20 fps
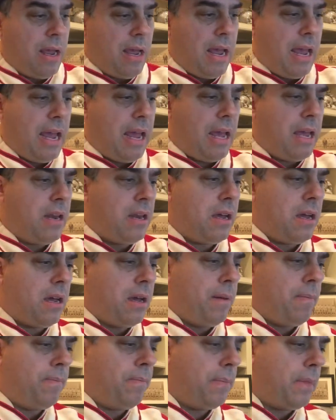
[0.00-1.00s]
And
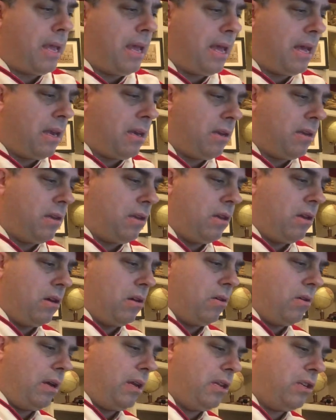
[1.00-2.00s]
um, and you
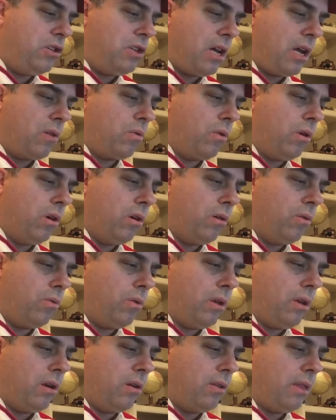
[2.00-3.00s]
know in general,
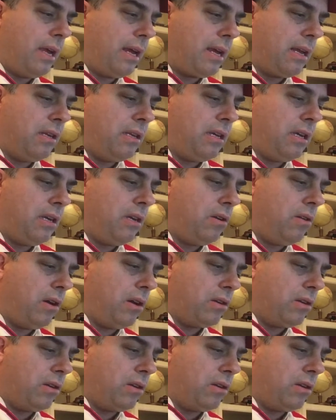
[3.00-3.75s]
you know they continue.